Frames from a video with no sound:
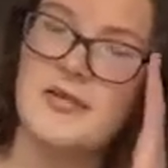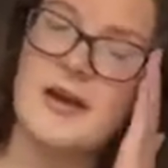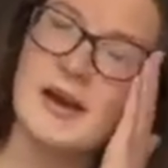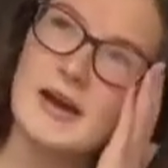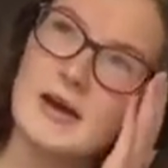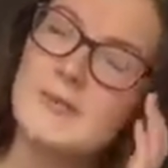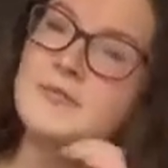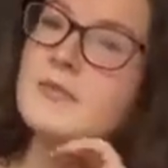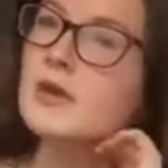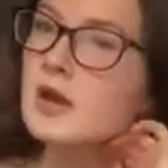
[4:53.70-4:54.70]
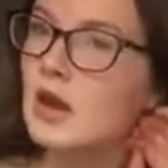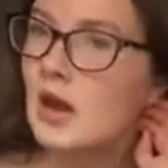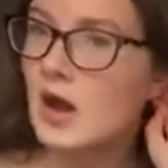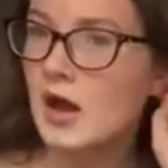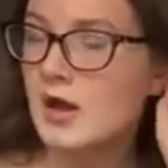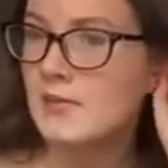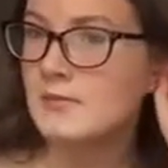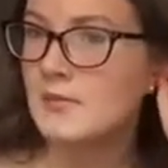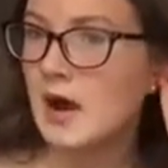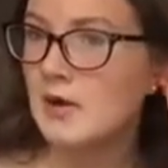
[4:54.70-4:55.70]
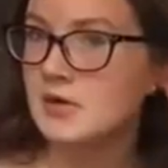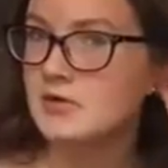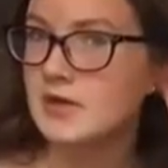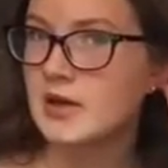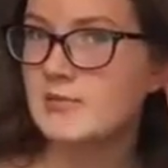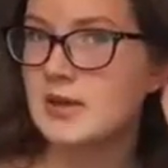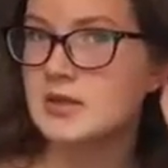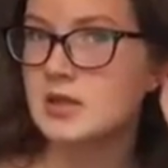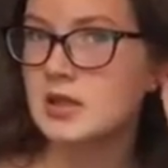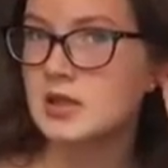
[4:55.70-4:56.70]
I am, I would recommend you